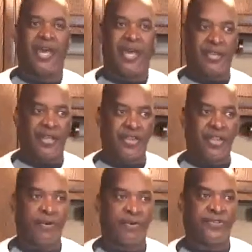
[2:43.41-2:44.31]
And then
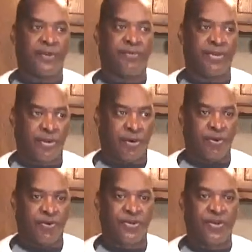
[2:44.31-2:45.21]
there are some
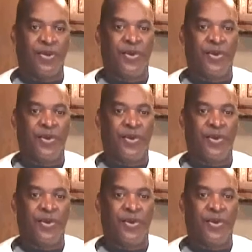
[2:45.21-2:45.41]
adults